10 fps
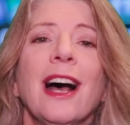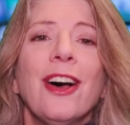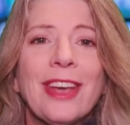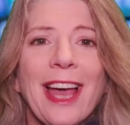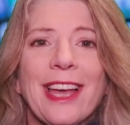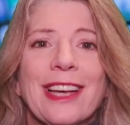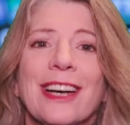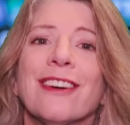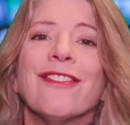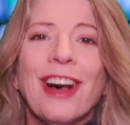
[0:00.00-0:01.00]
Okay,
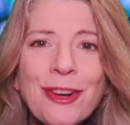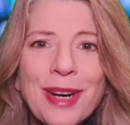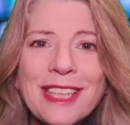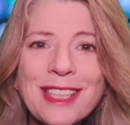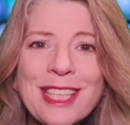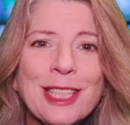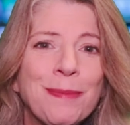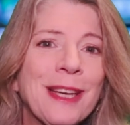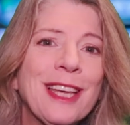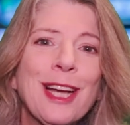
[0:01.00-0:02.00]
fundraising is
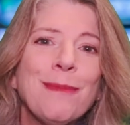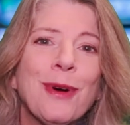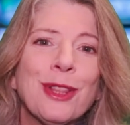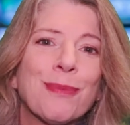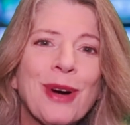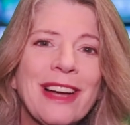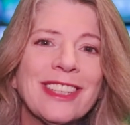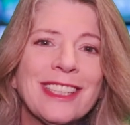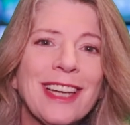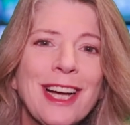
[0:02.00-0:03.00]
picking up on the
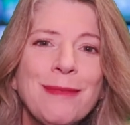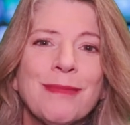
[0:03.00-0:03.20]
private side.